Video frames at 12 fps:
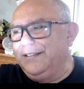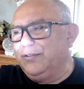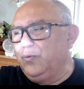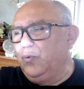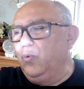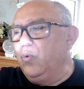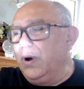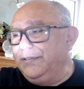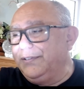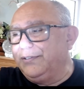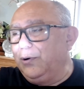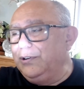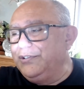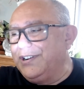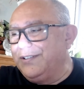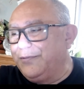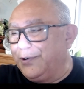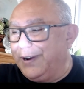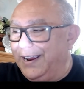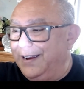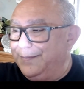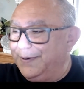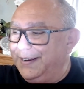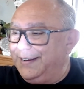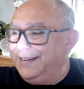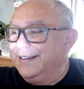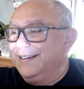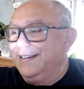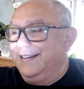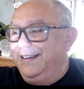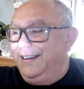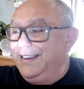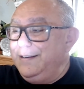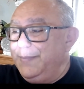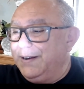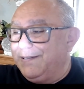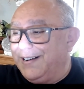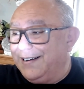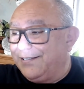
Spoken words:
one soldier for every immigrant.